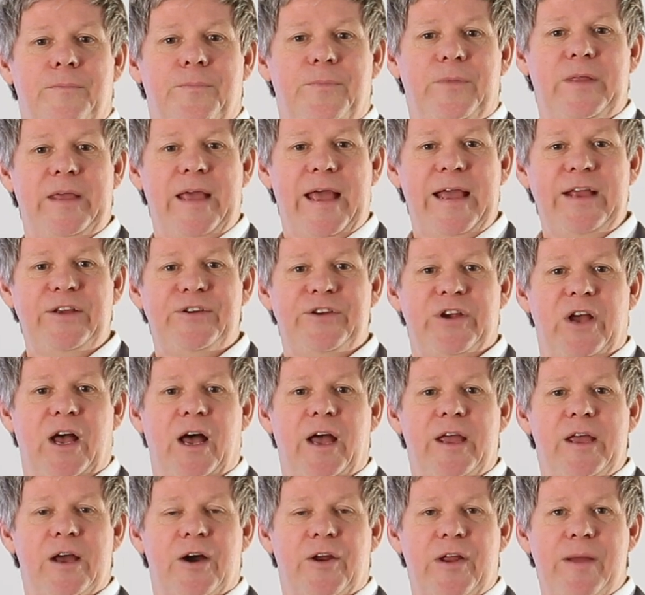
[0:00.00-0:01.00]
the
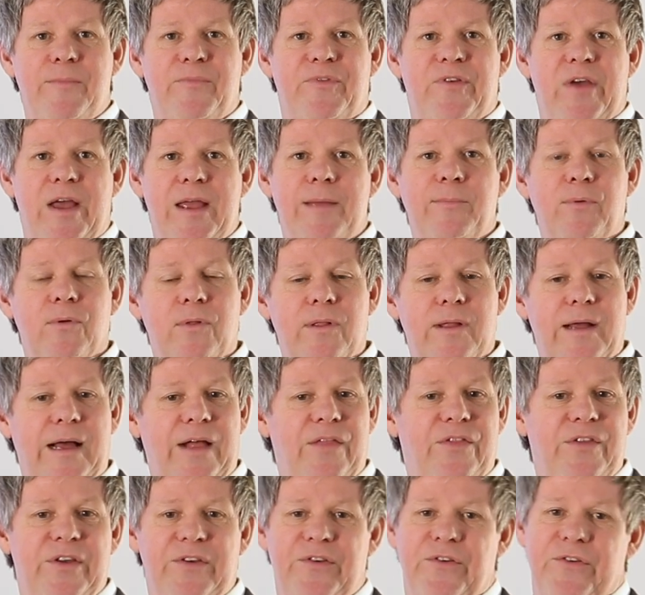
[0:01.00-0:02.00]
Irm table,
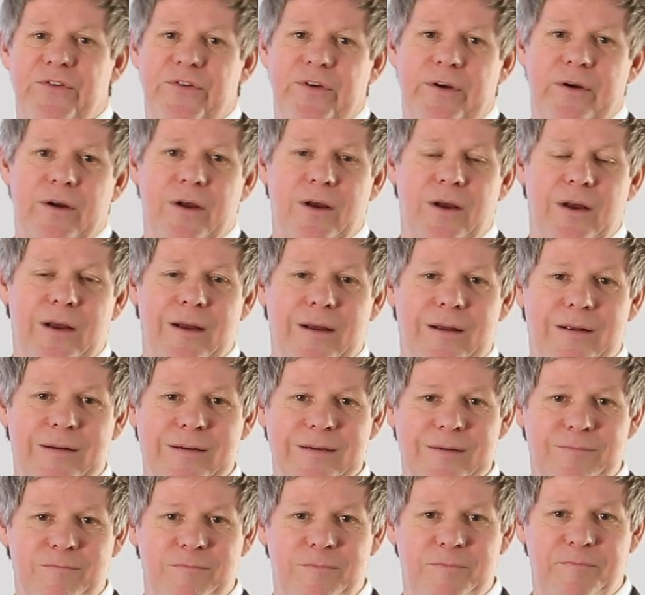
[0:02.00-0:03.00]
and this is a
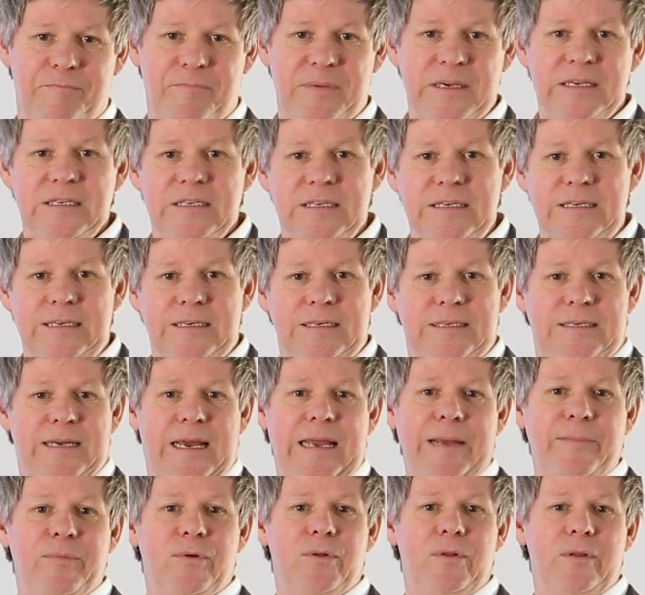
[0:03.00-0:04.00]
busy
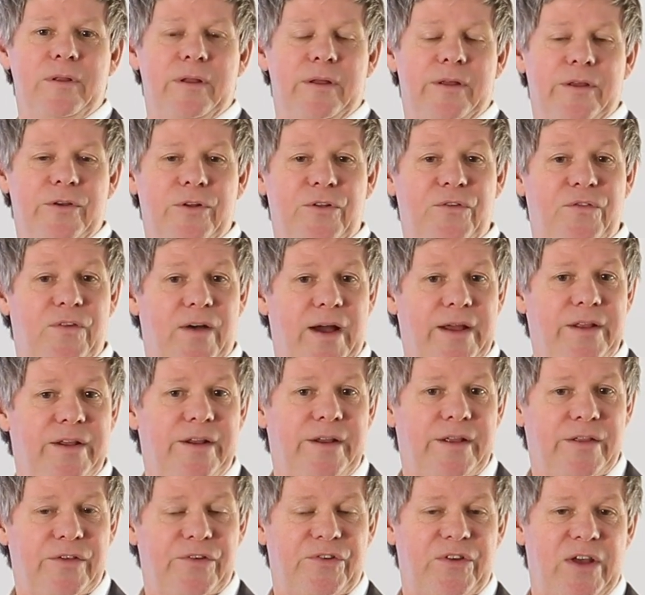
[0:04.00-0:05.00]
table, you'll find
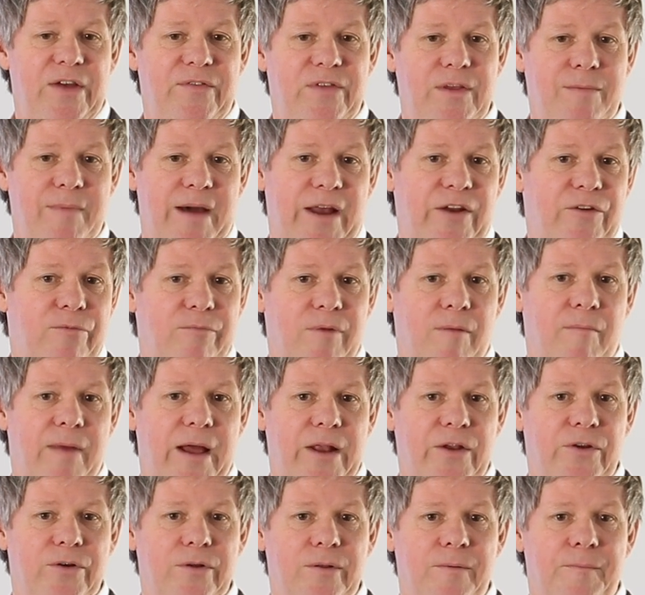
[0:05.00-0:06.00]
it in the Safety Management
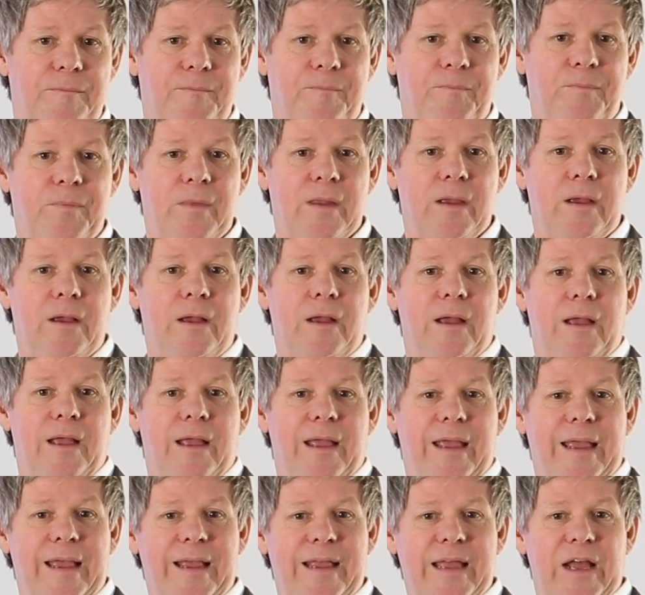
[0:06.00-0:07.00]
Manual.
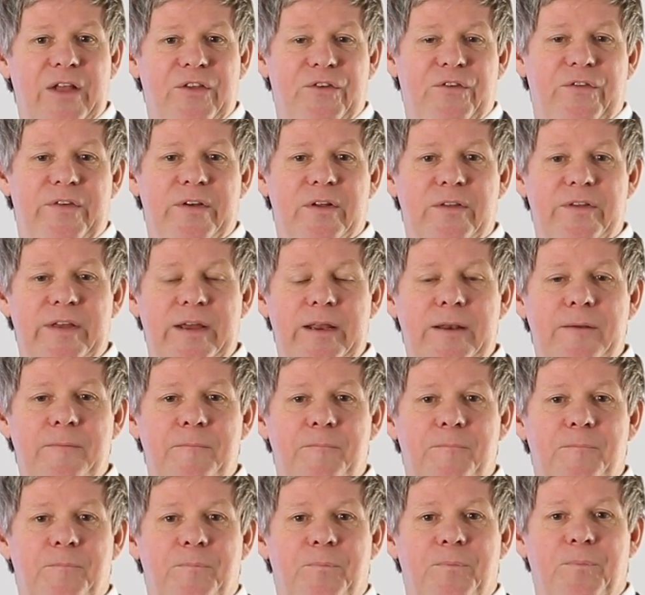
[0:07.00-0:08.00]
It gets filled
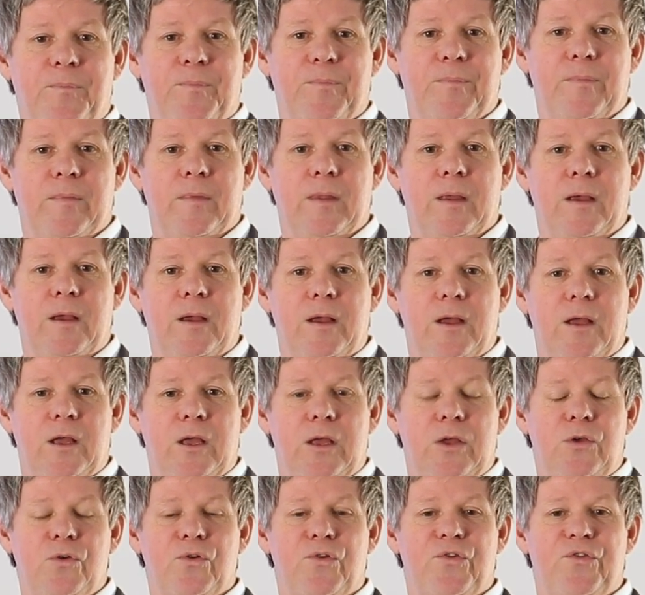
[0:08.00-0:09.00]
in.
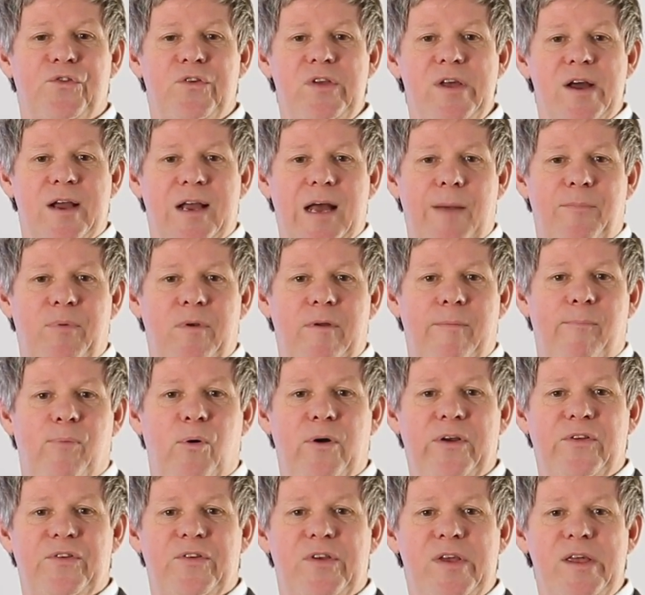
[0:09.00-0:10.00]
You'll see a couple of
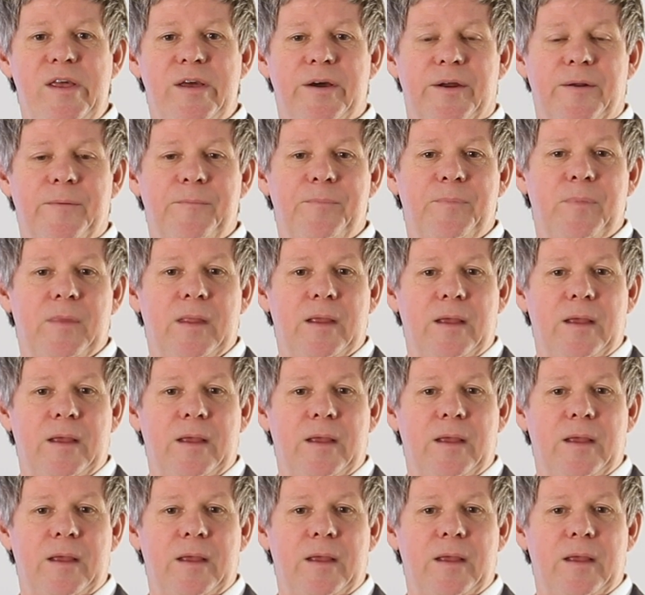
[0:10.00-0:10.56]
points here.